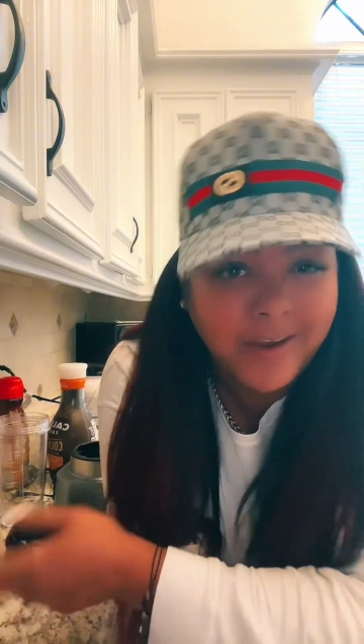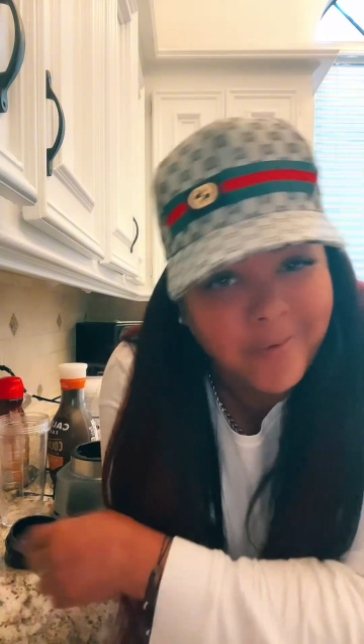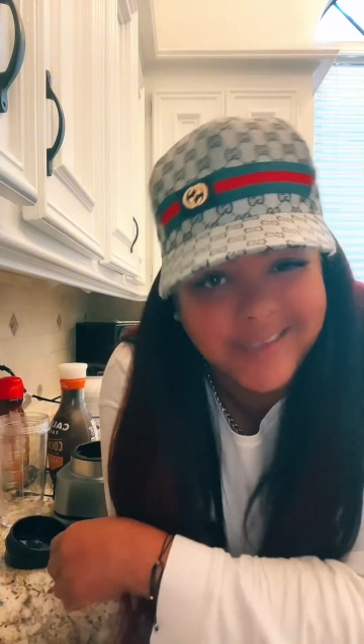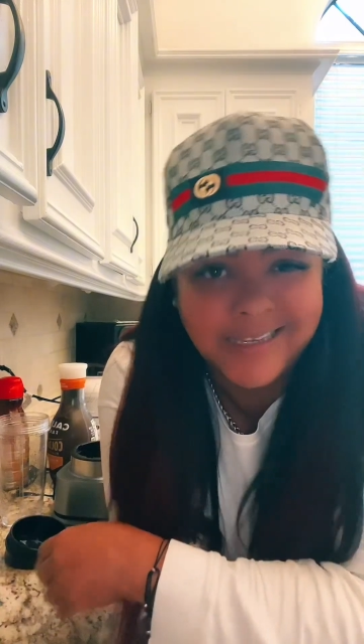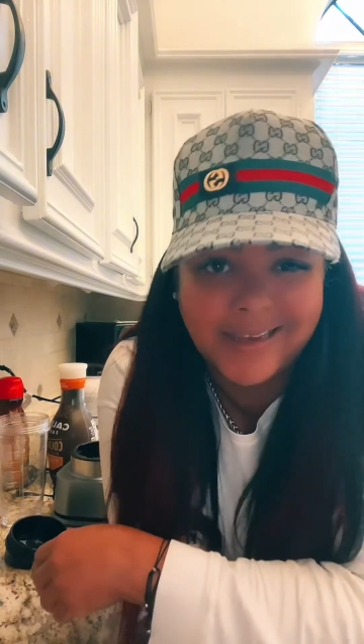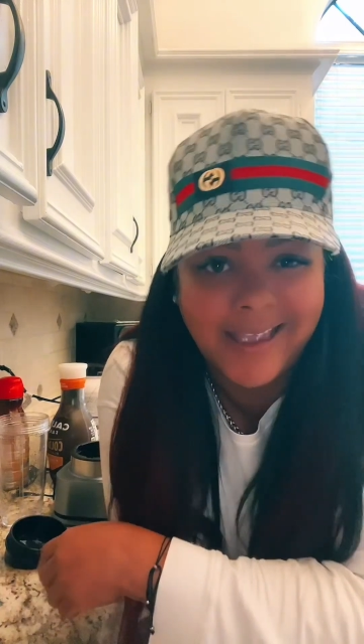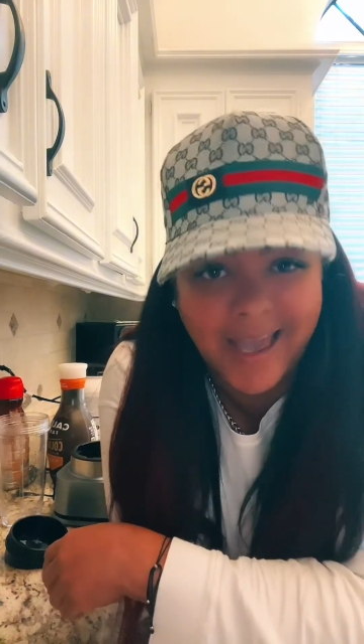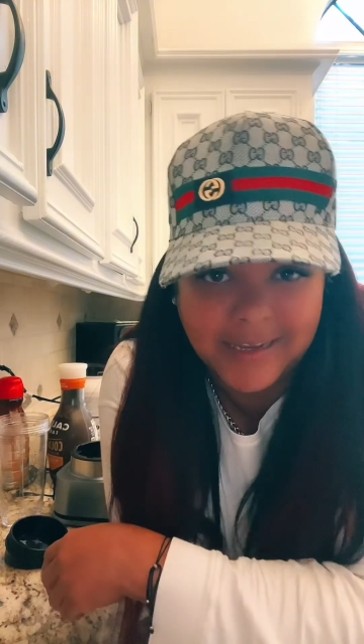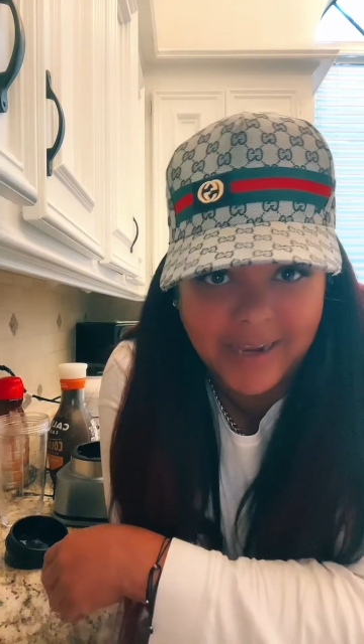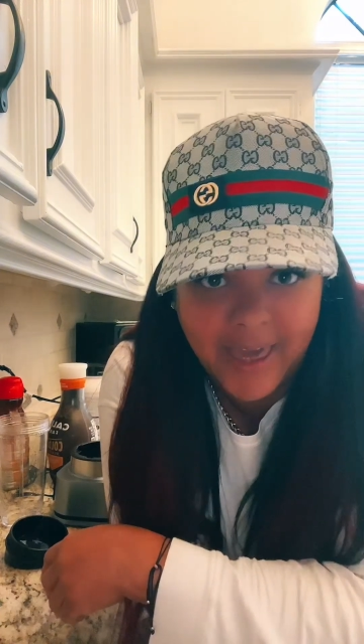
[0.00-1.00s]
I know I said they
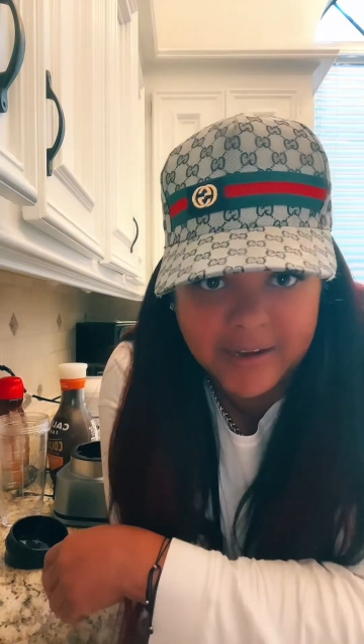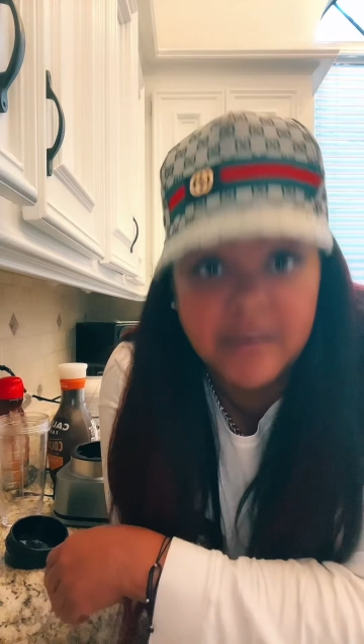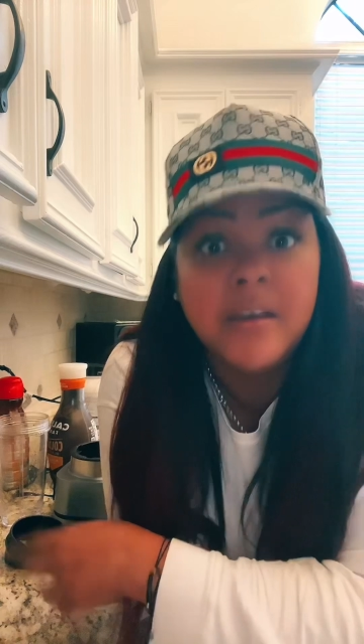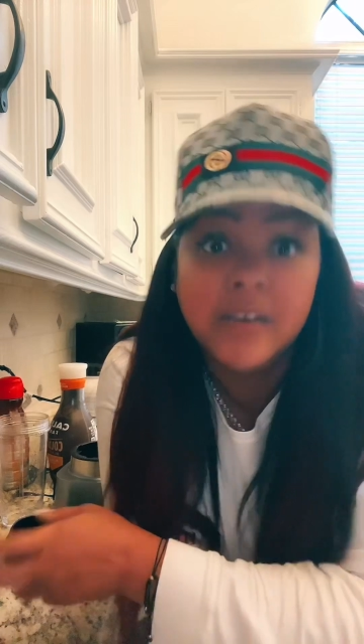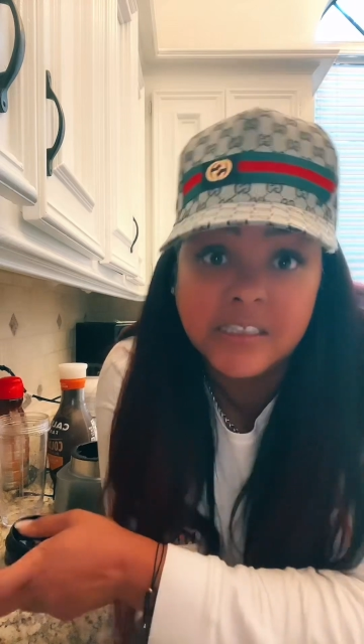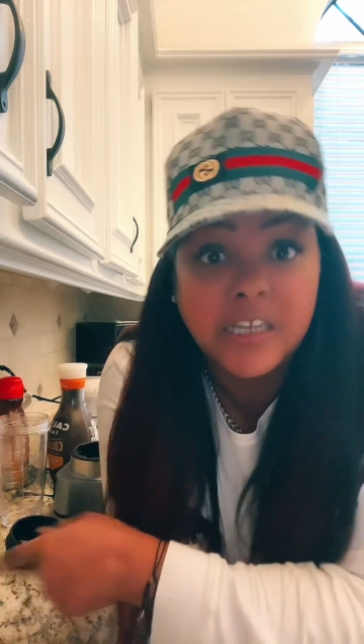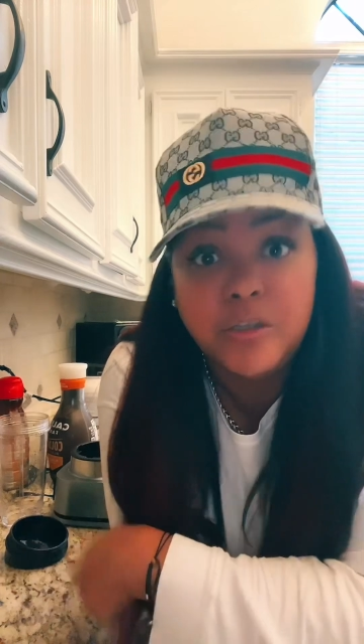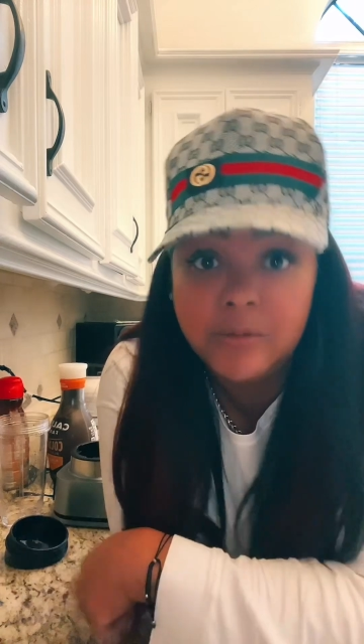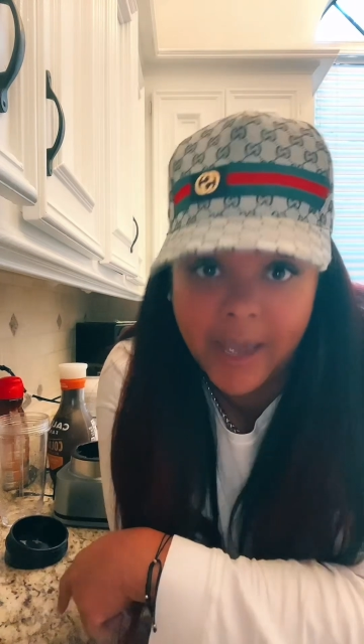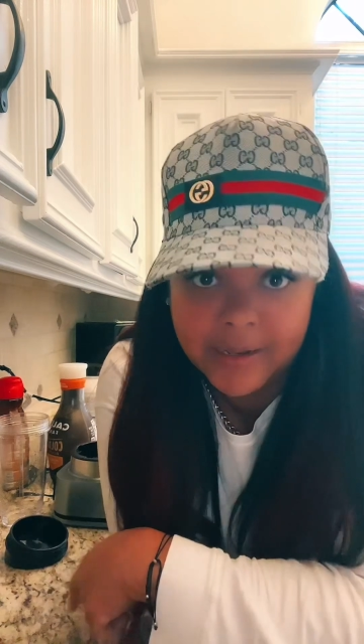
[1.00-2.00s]
got a lot of, because they
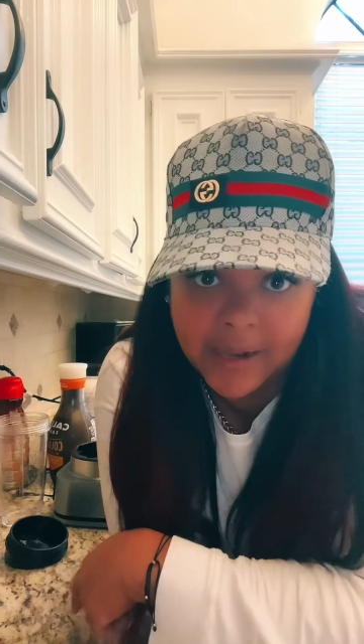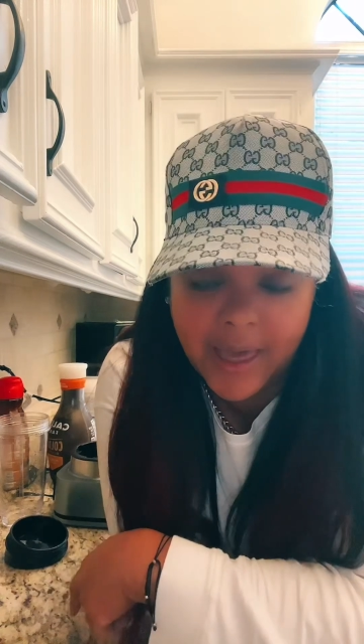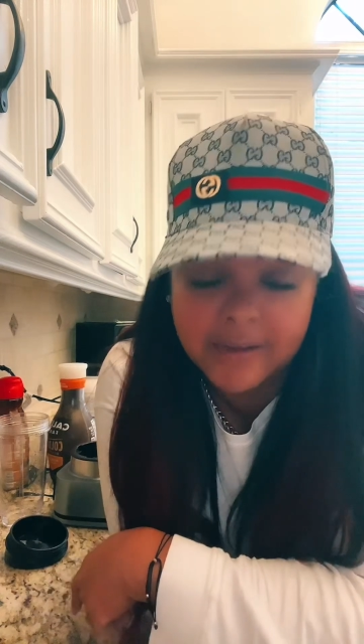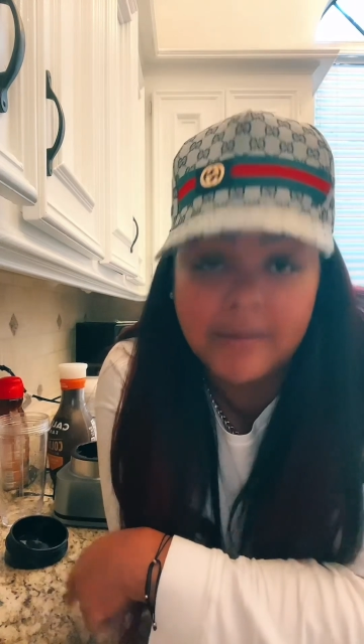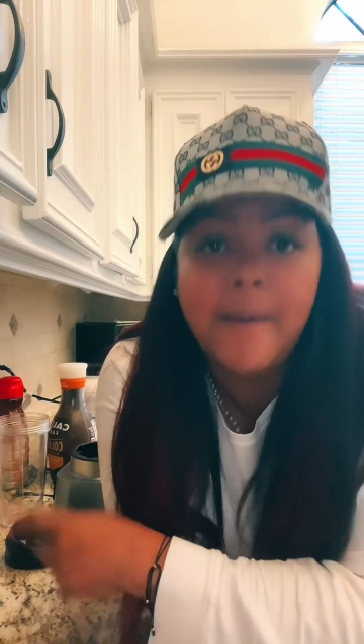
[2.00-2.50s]
do got a lot of,